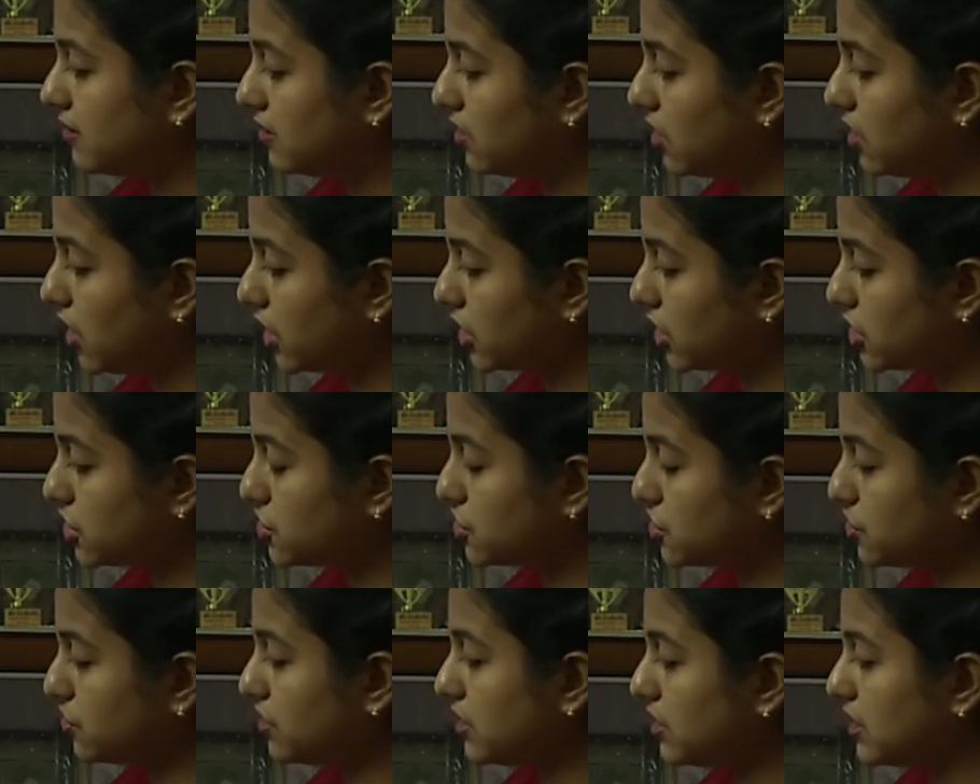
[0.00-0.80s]

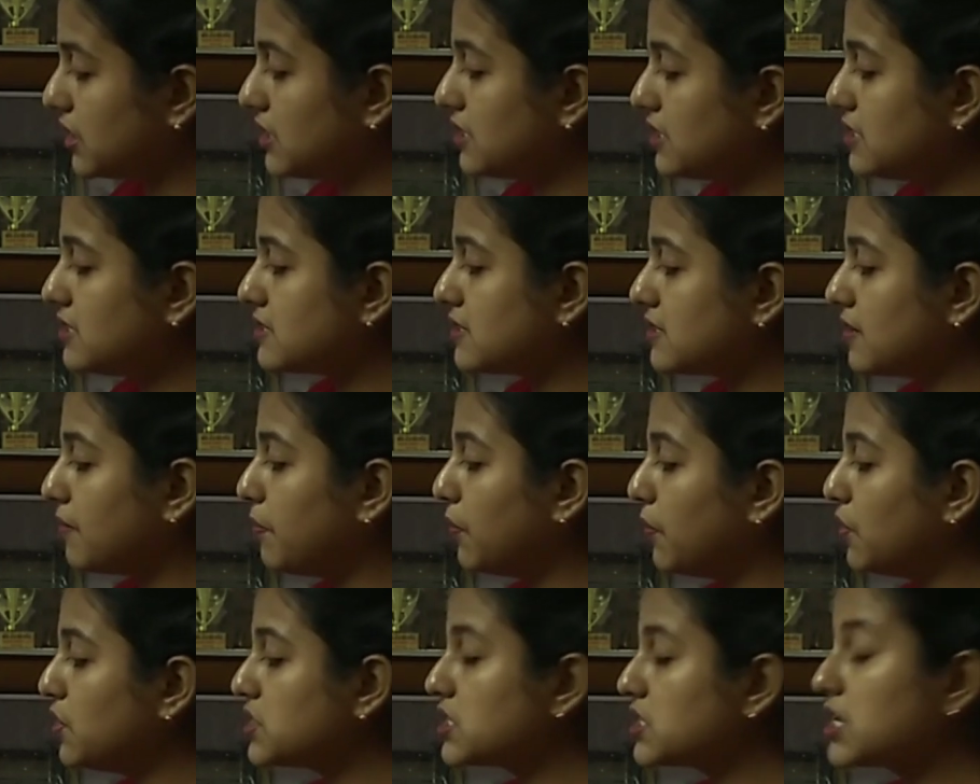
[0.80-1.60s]
longitude is
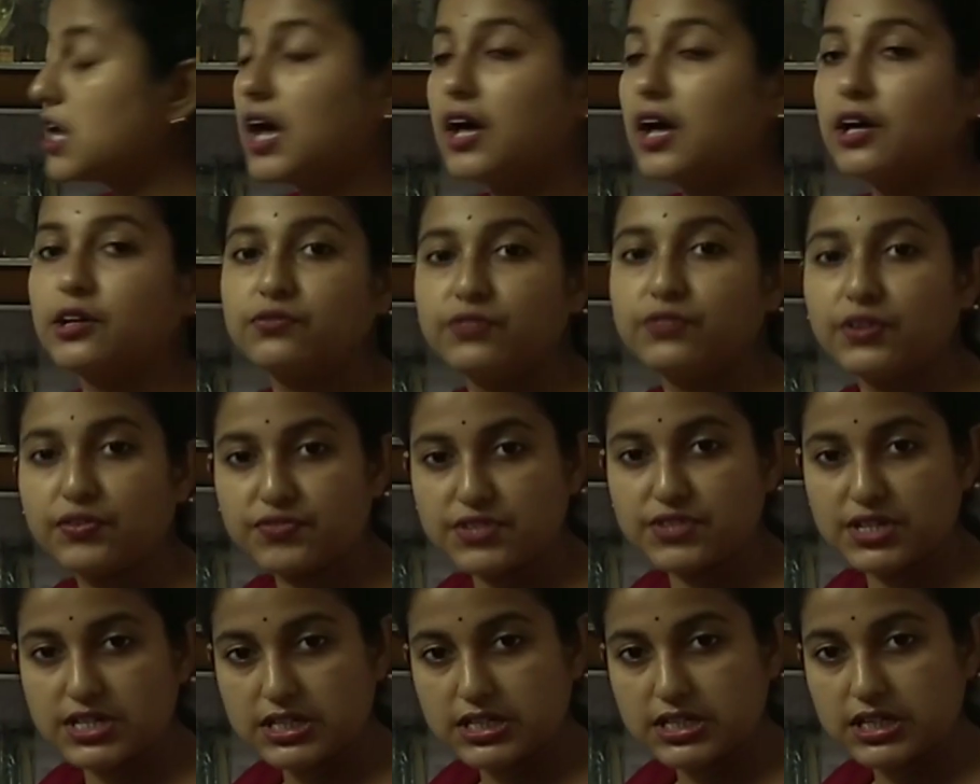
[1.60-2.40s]
suppose
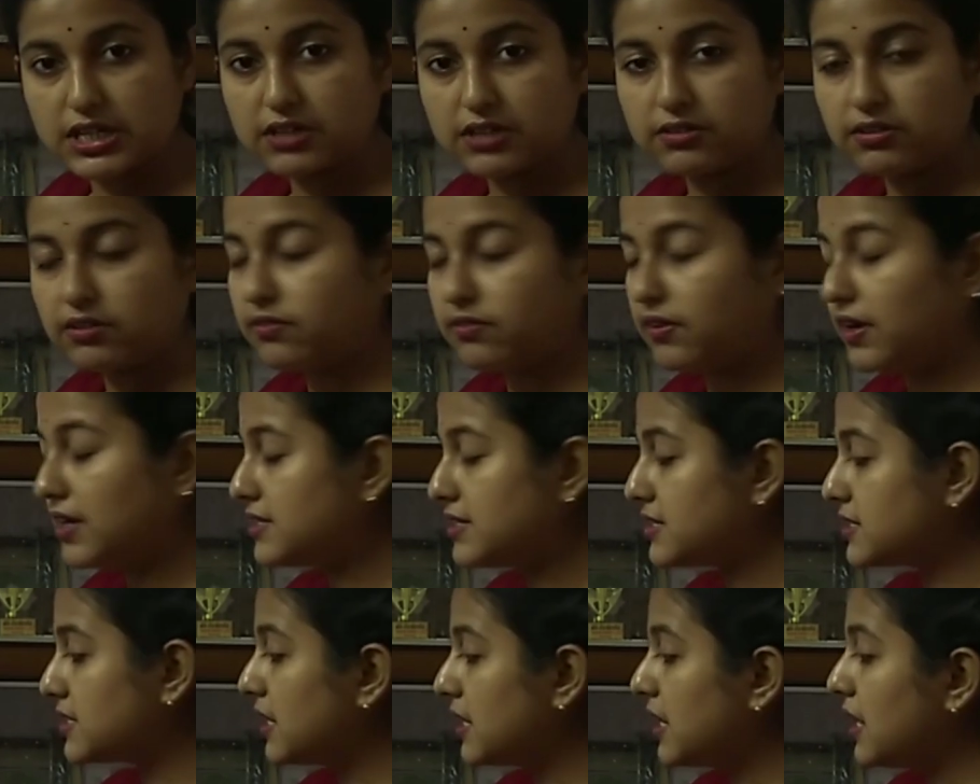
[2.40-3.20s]
15 degree
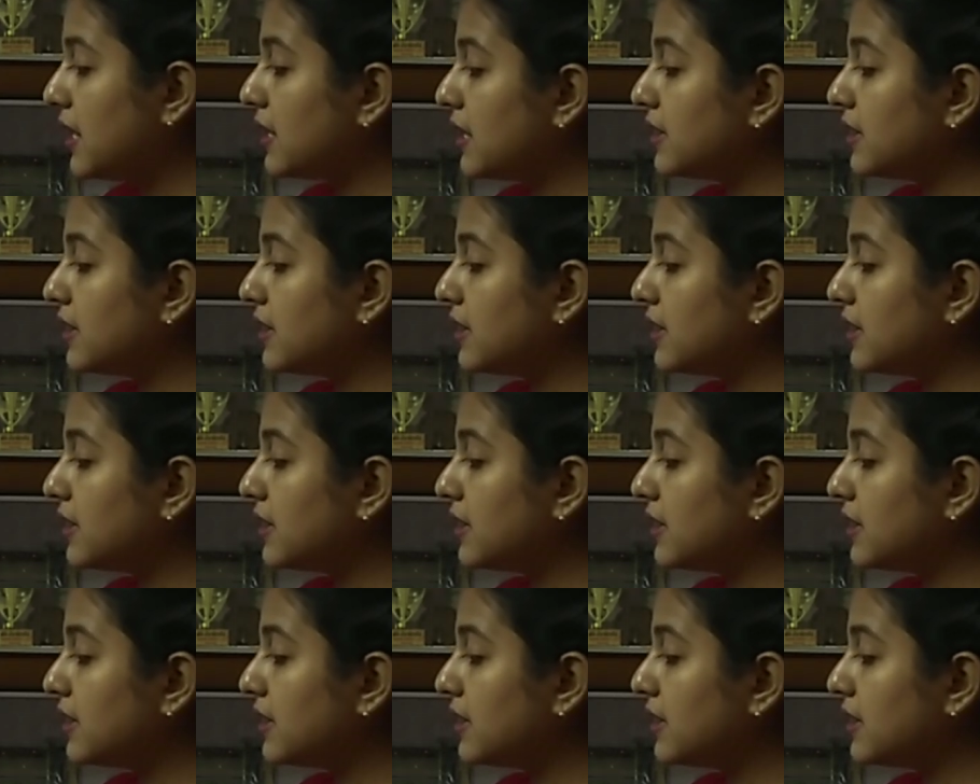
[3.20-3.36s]
west,